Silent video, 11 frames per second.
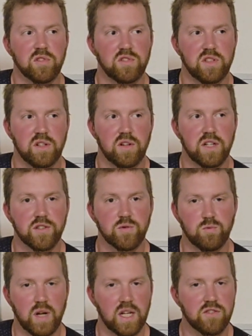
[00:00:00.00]
serious
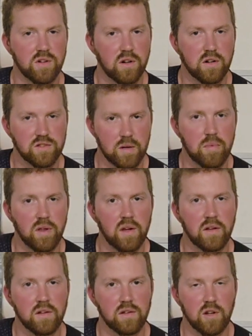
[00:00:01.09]
racer or something,